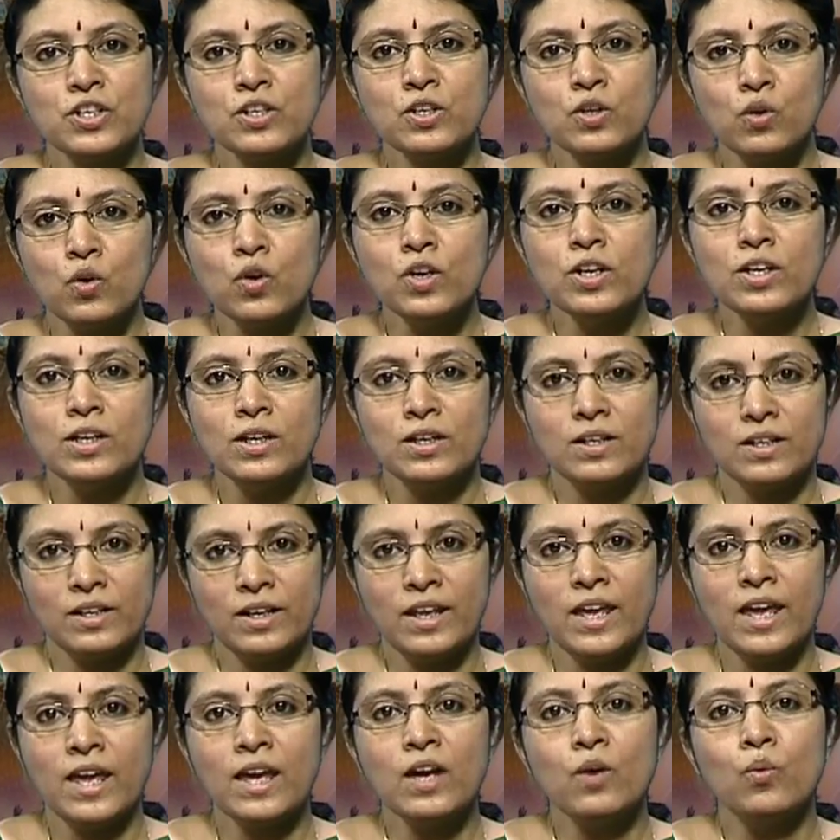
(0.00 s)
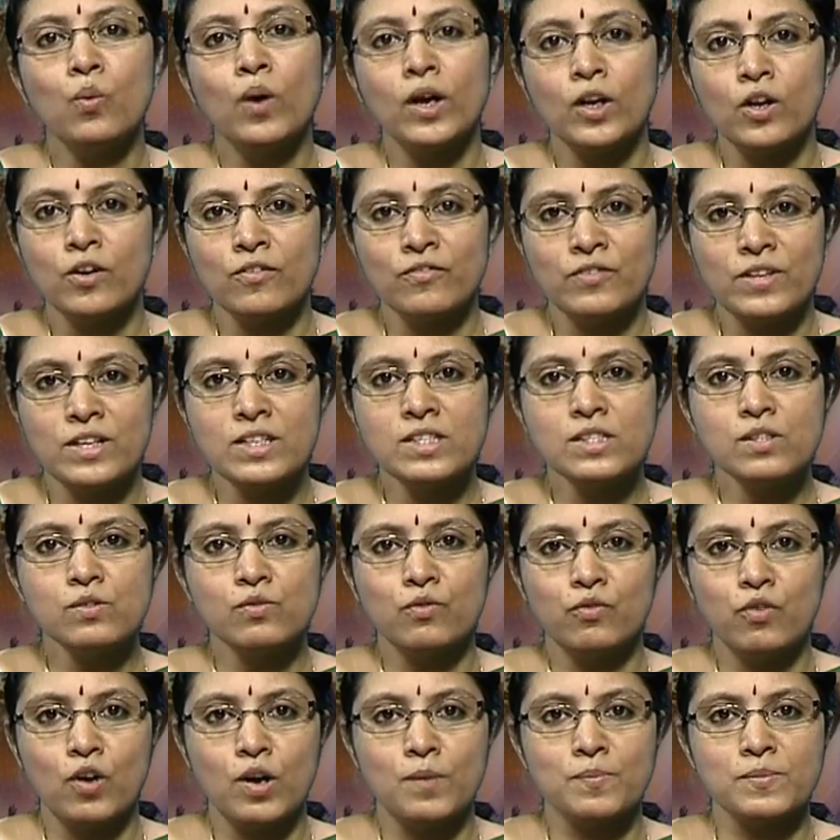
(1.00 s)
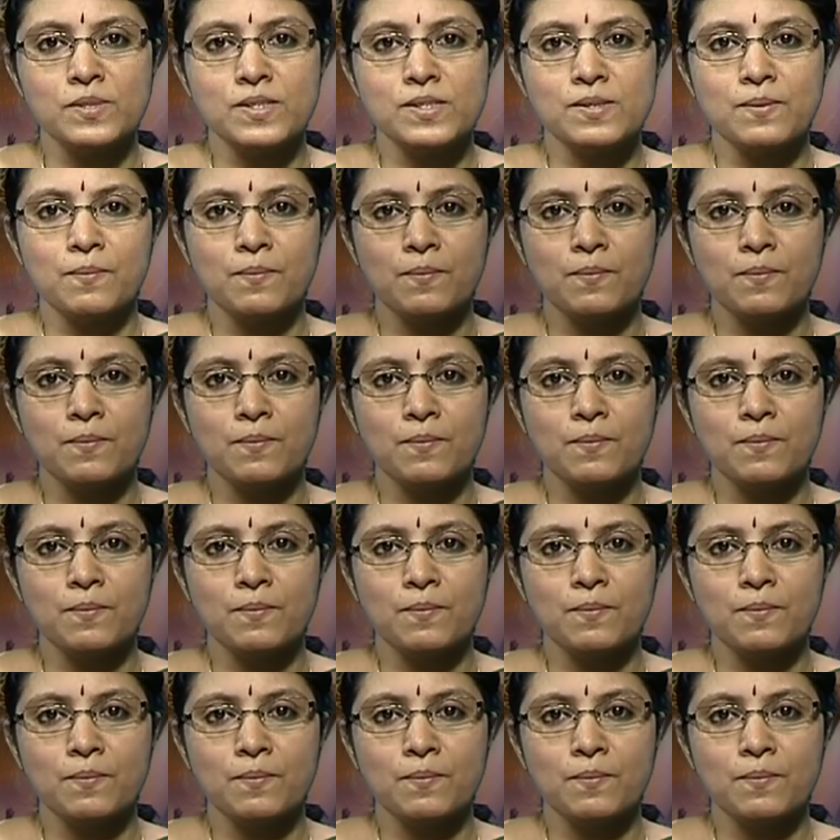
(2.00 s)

could take one of these forms.